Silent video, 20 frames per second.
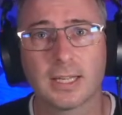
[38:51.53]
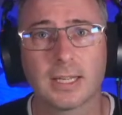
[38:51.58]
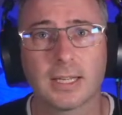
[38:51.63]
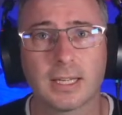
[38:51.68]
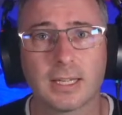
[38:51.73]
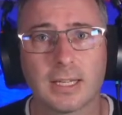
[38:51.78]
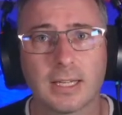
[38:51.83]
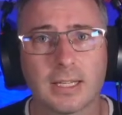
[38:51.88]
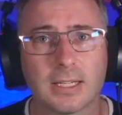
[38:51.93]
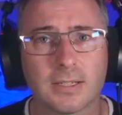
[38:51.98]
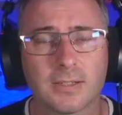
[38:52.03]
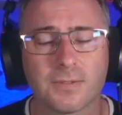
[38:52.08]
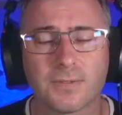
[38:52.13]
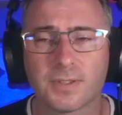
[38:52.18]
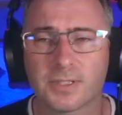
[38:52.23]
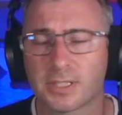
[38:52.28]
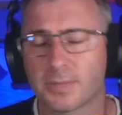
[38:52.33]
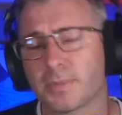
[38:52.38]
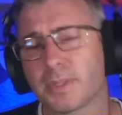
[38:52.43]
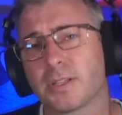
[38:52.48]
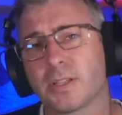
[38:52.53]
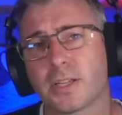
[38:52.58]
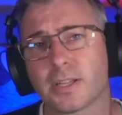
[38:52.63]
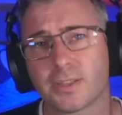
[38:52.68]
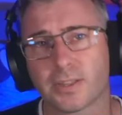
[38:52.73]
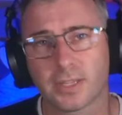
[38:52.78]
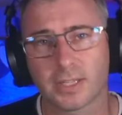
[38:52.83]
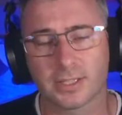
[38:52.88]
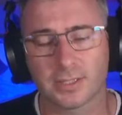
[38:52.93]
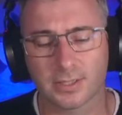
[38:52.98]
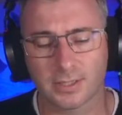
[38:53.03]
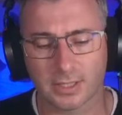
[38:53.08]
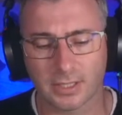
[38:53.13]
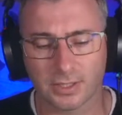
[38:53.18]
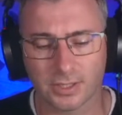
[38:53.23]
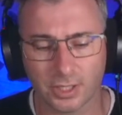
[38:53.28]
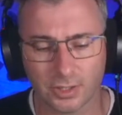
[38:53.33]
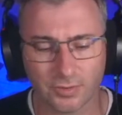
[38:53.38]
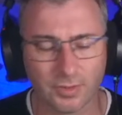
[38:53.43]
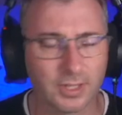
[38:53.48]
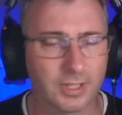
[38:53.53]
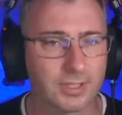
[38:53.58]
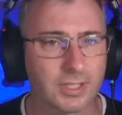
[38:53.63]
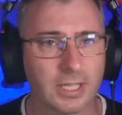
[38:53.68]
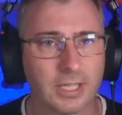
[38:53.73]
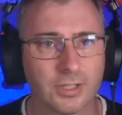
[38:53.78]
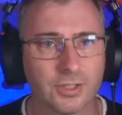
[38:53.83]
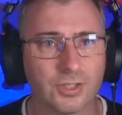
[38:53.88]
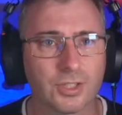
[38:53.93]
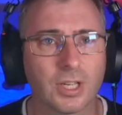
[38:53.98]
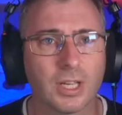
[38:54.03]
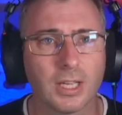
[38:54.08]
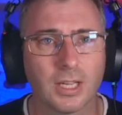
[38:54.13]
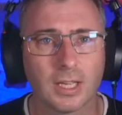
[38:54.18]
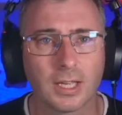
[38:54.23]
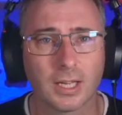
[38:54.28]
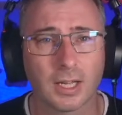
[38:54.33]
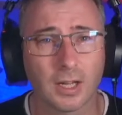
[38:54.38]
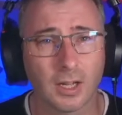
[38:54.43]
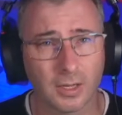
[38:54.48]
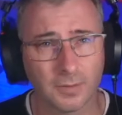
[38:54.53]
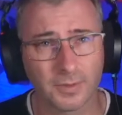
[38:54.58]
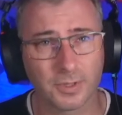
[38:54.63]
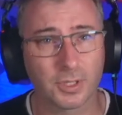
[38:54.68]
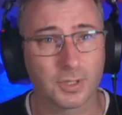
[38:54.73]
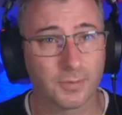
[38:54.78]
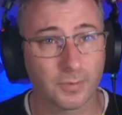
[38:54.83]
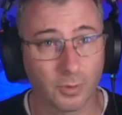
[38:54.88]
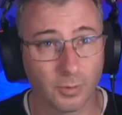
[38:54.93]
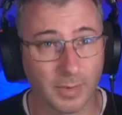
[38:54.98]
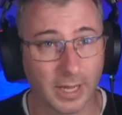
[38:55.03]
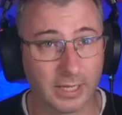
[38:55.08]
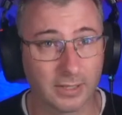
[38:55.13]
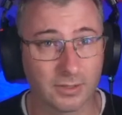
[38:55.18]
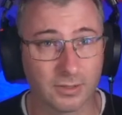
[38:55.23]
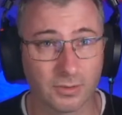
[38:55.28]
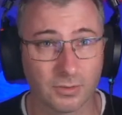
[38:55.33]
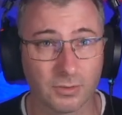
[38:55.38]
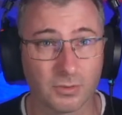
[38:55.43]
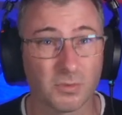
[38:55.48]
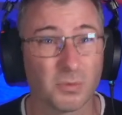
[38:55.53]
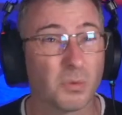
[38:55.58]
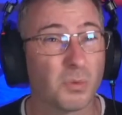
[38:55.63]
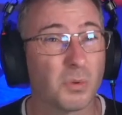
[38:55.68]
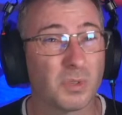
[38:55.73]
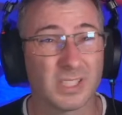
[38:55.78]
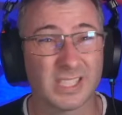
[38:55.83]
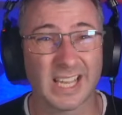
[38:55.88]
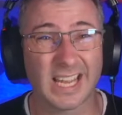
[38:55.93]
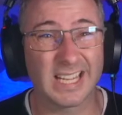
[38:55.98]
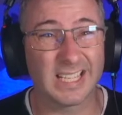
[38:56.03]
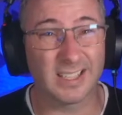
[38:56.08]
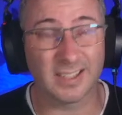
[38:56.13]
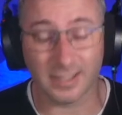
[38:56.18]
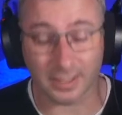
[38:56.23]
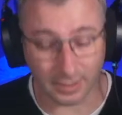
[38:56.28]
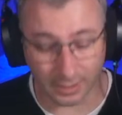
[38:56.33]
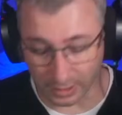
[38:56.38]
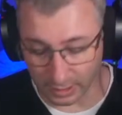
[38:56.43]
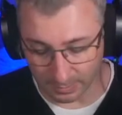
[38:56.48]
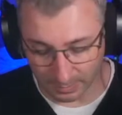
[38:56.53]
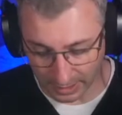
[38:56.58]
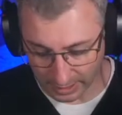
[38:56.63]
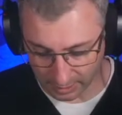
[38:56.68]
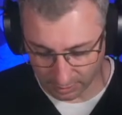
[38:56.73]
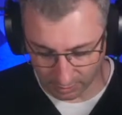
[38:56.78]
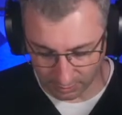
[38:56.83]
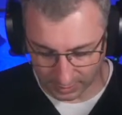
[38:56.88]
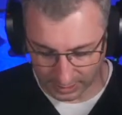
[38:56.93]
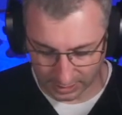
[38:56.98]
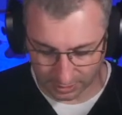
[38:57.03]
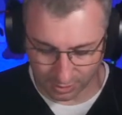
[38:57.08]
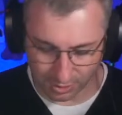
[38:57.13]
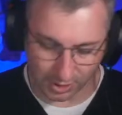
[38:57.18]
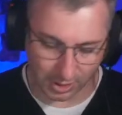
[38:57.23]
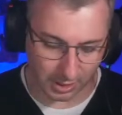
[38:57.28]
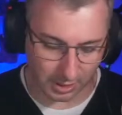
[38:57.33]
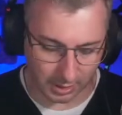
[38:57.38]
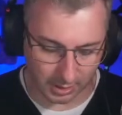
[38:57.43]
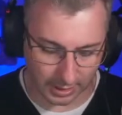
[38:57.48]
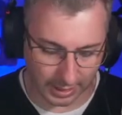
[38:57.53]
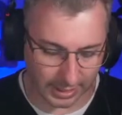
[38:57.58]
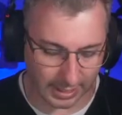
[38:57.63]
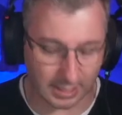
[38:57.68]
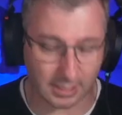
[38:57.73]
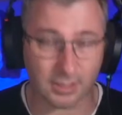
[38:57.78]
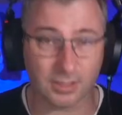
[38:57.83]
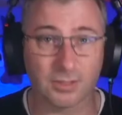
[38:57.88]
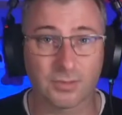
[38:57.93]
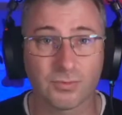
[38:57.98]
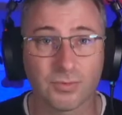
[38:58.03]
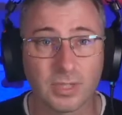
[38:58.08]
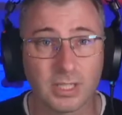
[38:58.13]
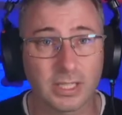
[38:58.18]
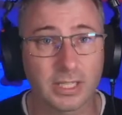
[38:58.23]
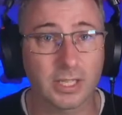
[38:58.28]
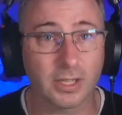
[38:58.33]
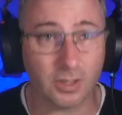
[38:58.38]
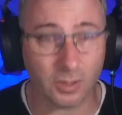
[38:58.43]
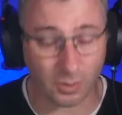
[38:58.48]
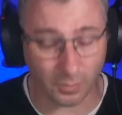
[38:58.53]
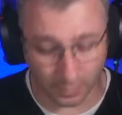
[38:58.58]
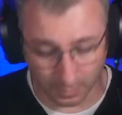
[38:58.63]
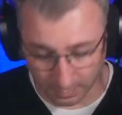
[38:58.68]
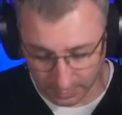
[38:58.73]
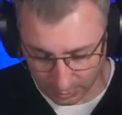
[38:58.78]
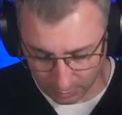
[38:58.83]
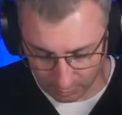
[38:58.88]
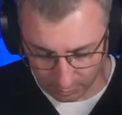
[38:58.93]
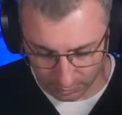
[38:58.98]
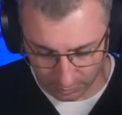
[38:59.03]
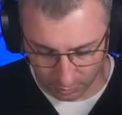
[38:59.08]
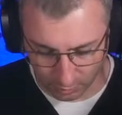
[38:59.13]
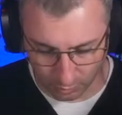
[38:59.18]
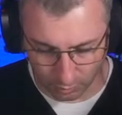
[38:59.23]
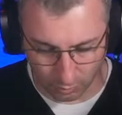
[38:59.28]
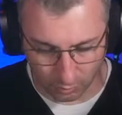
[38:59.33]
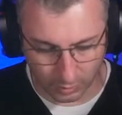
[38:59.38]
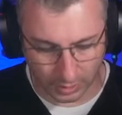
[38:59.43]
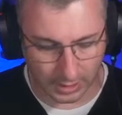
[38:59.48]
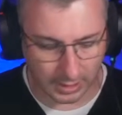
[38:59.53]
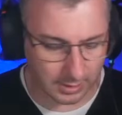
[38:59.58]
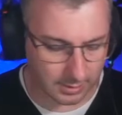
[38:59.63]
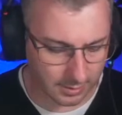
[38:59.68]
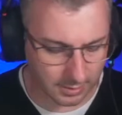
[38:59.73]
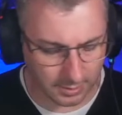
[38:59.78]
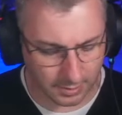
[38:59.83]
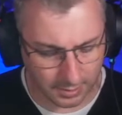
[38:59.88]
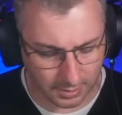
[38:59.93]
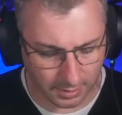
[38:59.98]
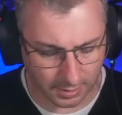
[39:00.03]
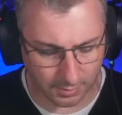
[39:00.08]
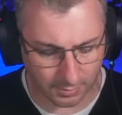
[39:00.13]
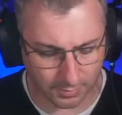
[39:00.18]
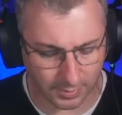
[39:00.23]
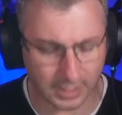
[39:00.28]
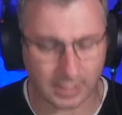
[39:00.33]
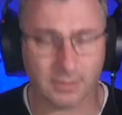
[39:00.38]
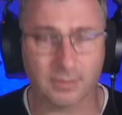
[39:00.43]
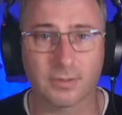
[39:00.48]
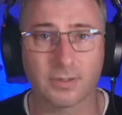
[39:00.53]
And for something like this, a generalised itch, I often just fall back to, well, what's anything that can make you itchy? And really, you can often build your answers around